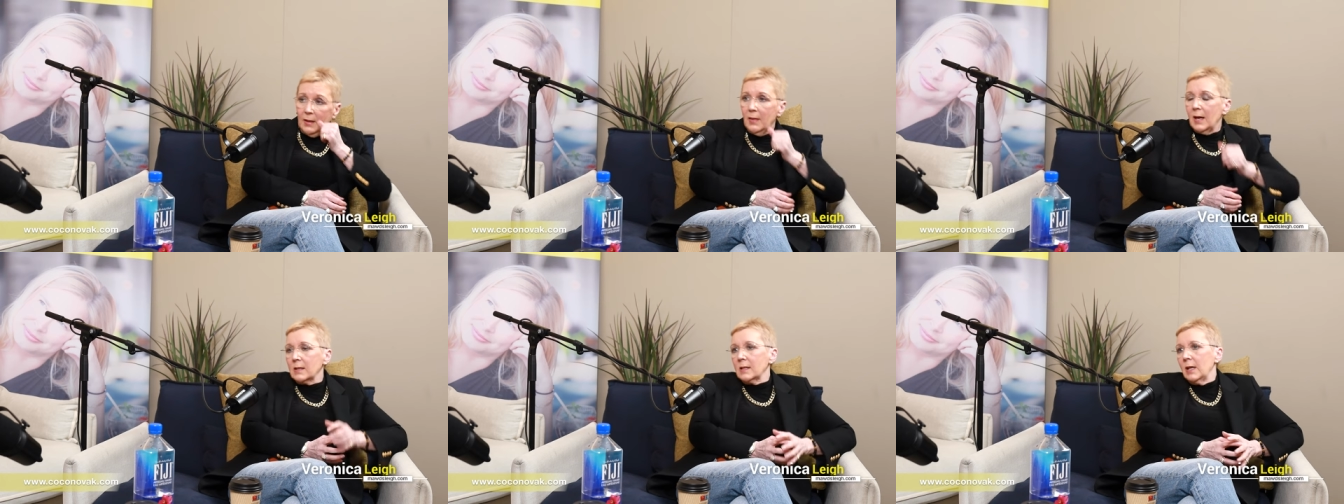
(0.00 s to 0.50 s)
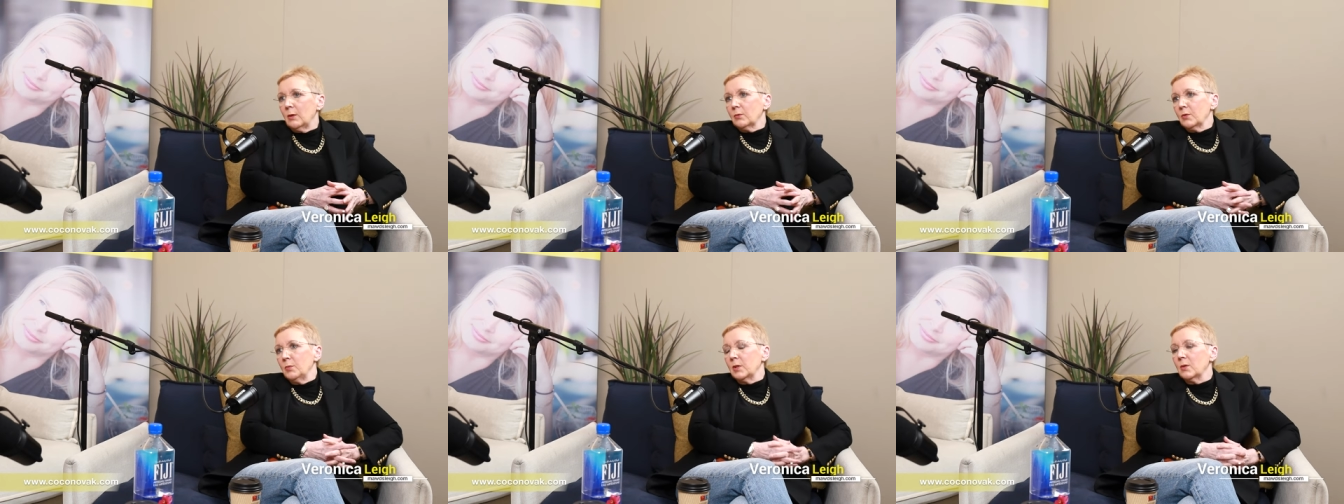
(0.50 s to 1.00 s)
that's
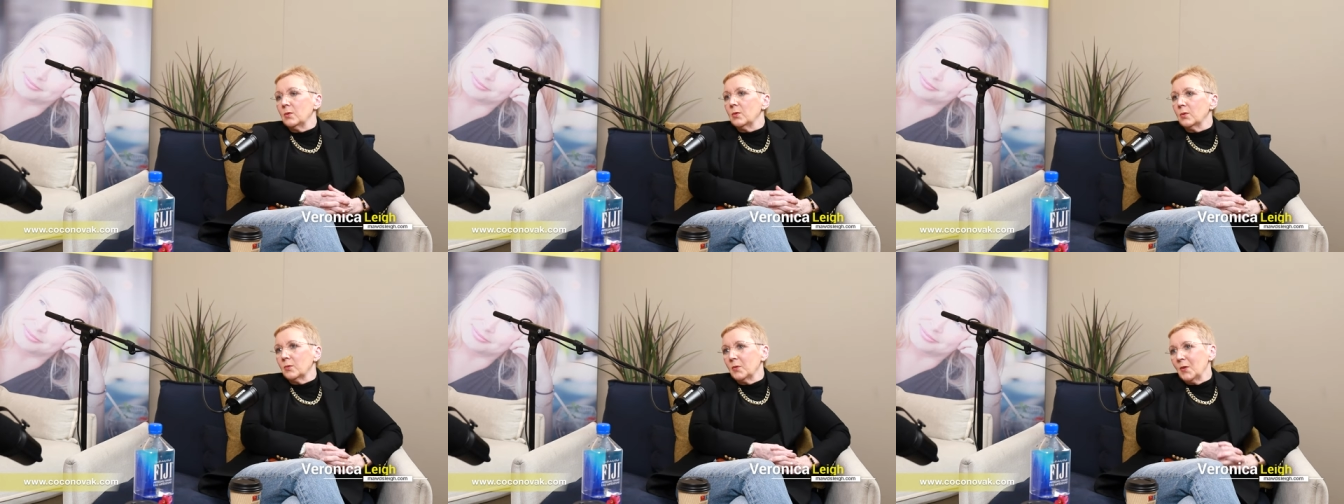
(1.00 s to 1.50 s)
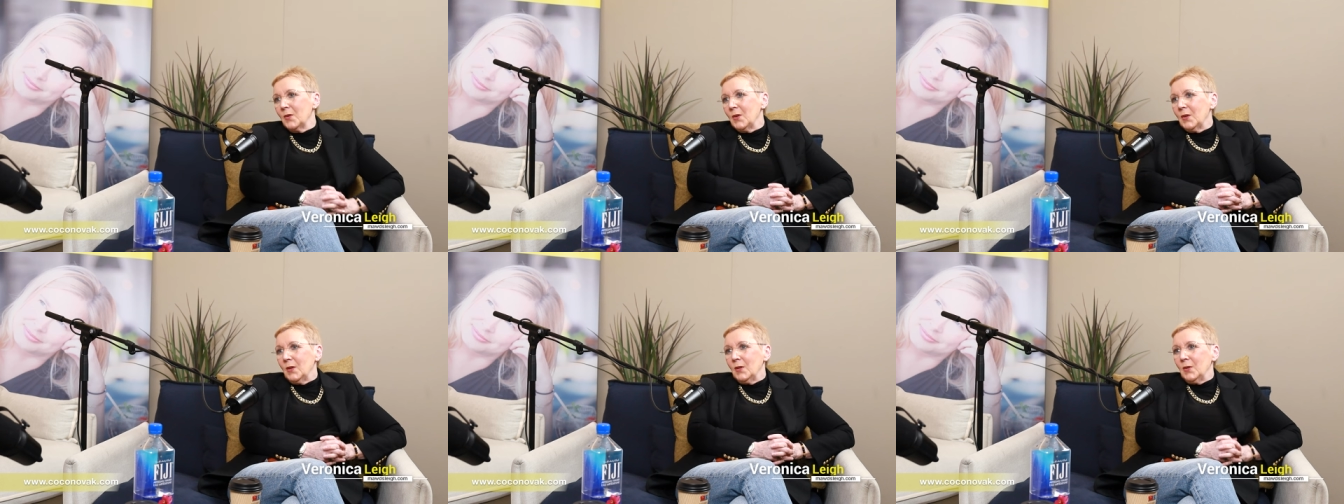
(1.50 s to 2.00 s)
helped me go
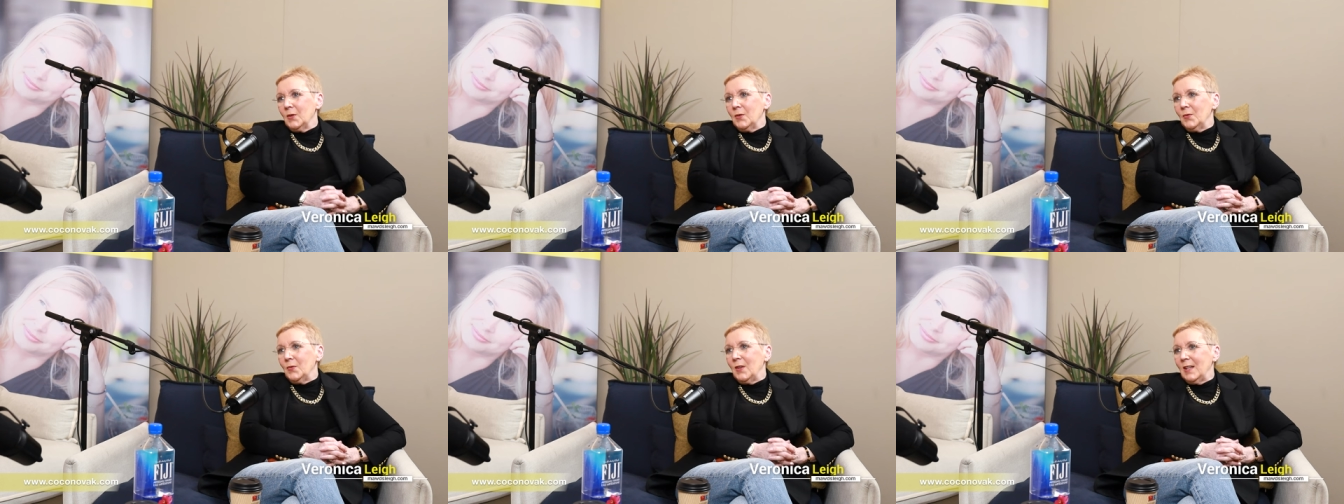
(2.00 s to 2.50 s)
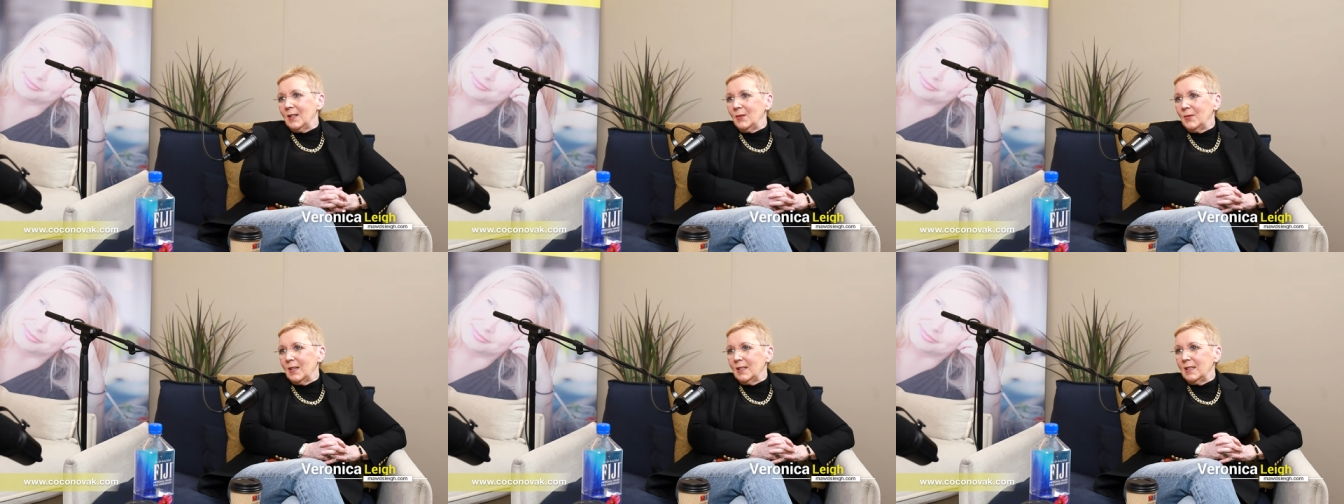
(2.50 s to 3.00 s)
very
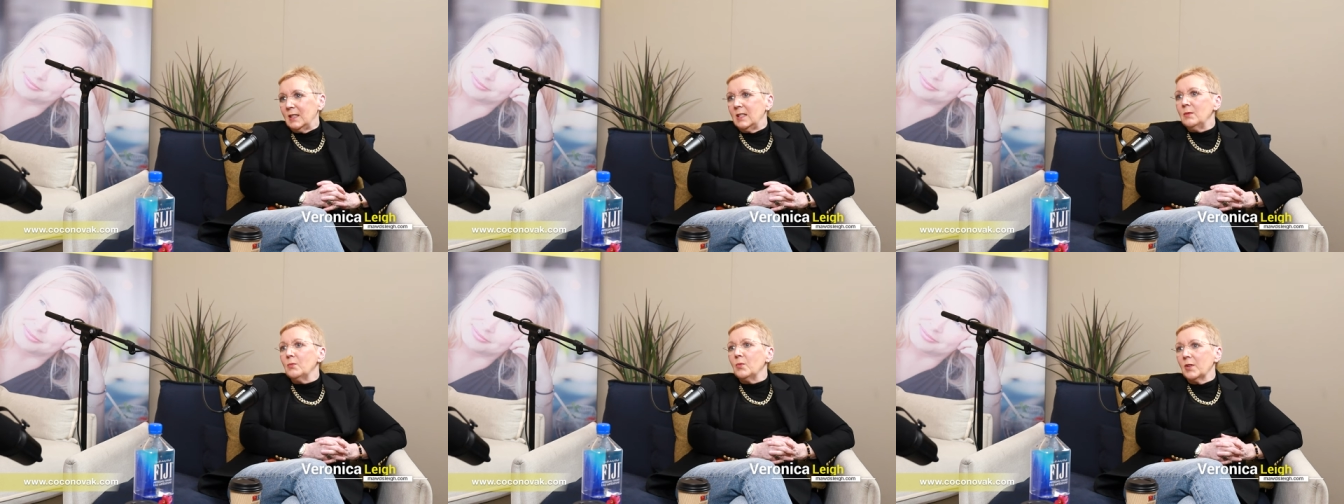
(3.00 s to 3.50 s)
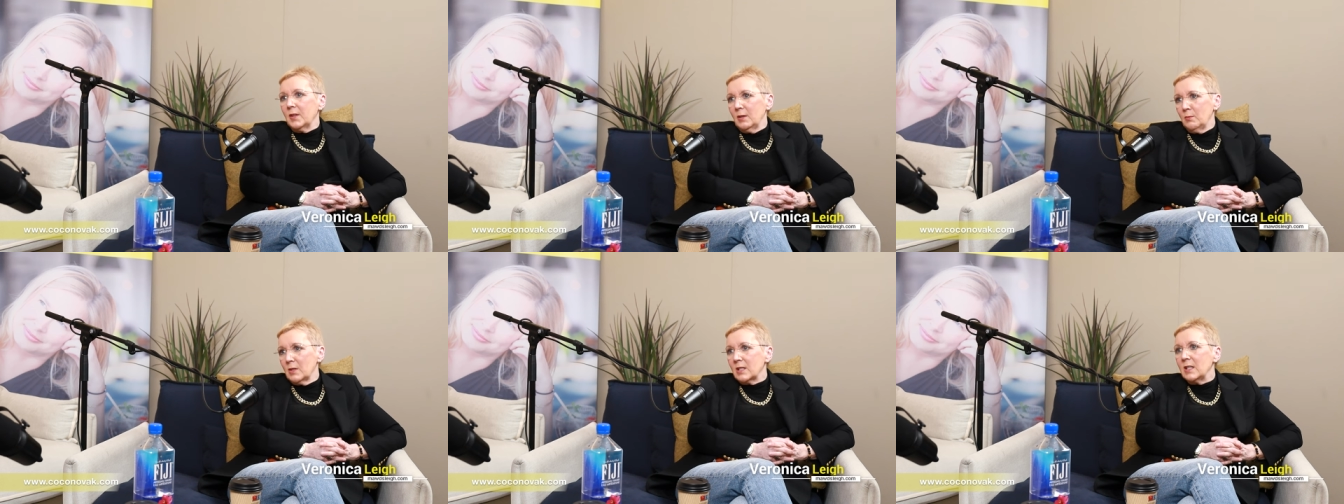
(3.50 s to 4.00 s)
deep within
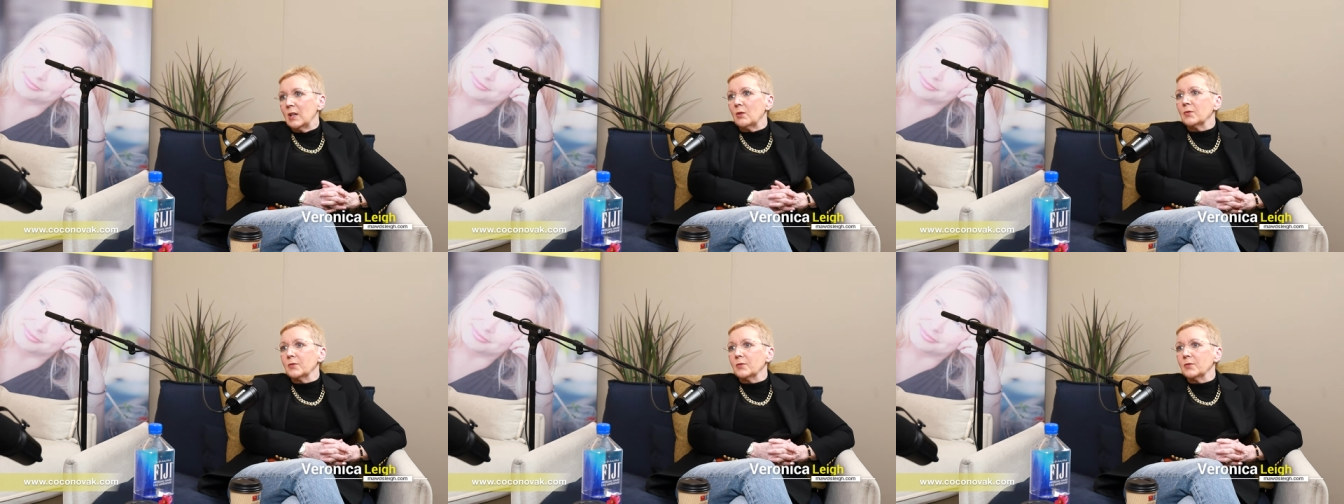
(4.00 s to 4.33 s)
myself.